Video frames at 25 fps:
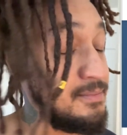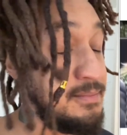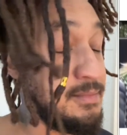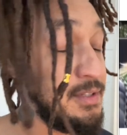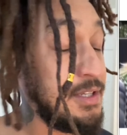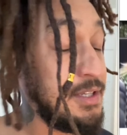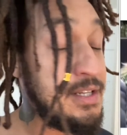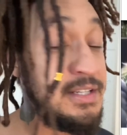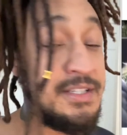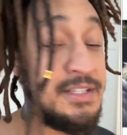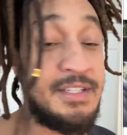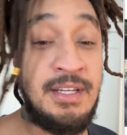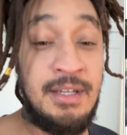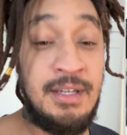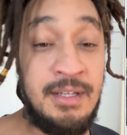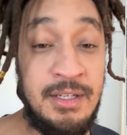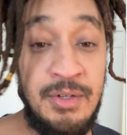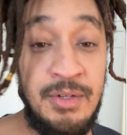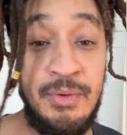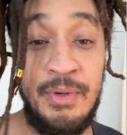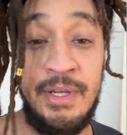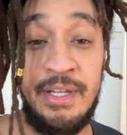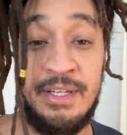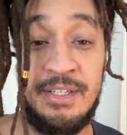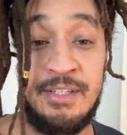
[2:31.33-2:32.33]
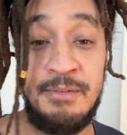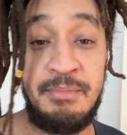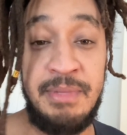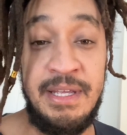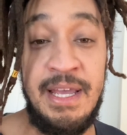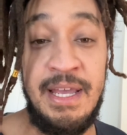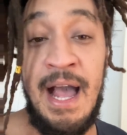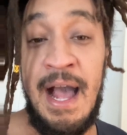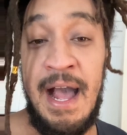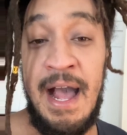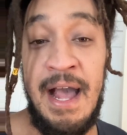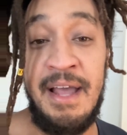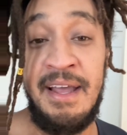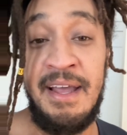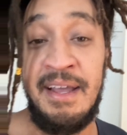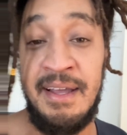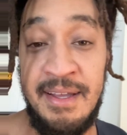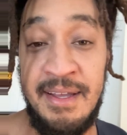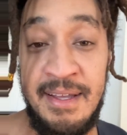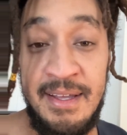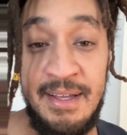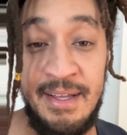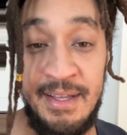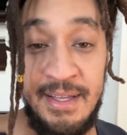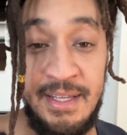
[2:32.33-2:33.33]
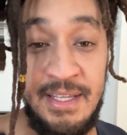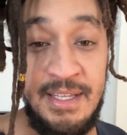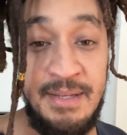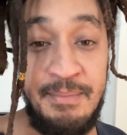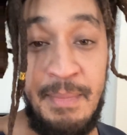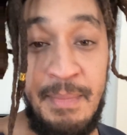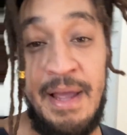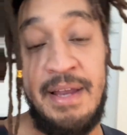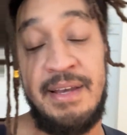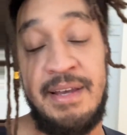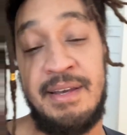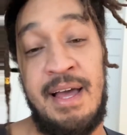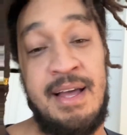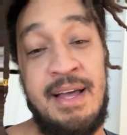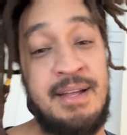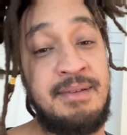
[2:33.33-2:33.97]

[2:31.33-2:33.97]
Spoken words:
continuing to be high, he might